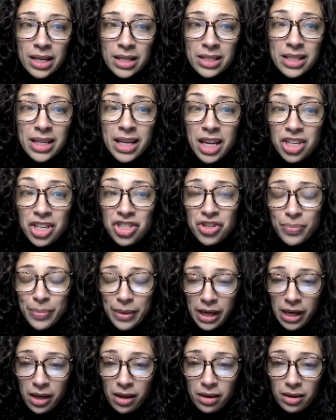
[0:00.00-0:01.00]
Teach
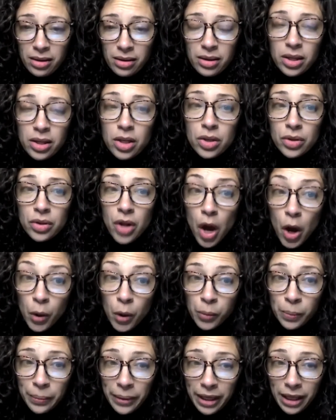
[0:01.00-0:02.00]
me, know
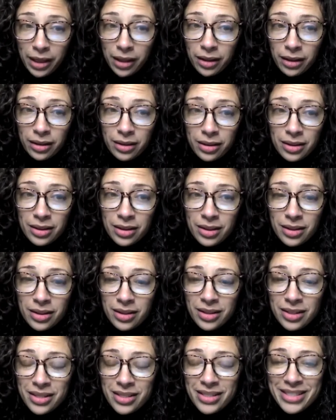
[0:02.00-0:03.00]
me,
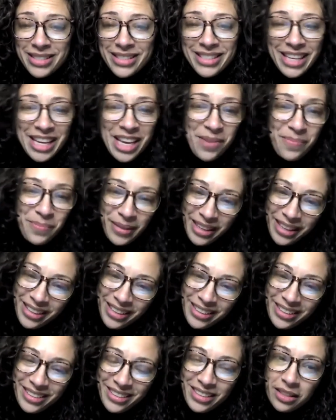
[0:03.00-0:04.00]
see me,
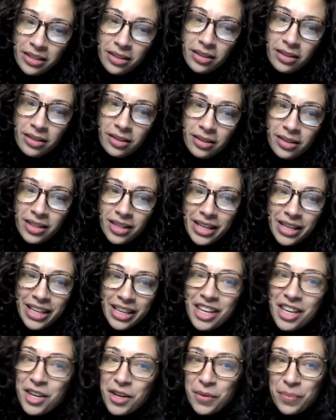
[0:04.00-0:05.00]

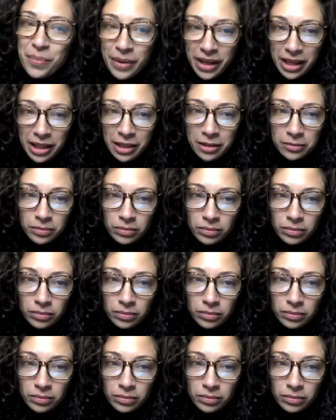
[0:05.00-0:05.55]
hear me,